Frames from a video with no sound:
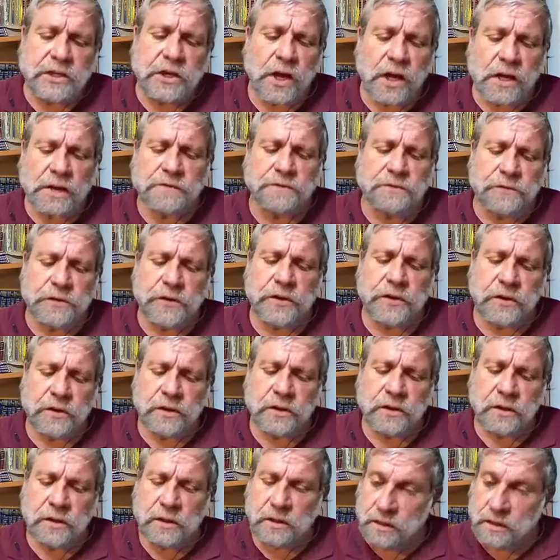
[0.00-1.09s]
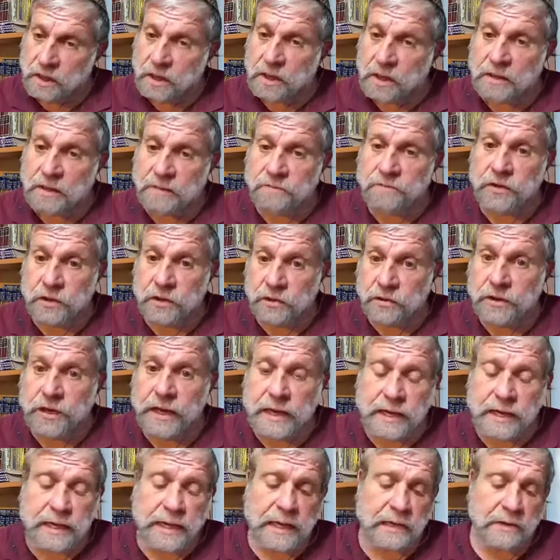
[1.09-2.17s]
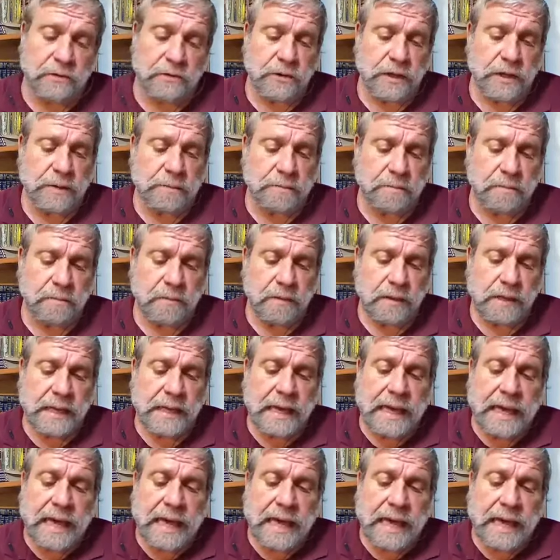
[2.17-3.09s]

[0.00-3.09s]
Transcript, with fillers: did not fear God, the Elohim.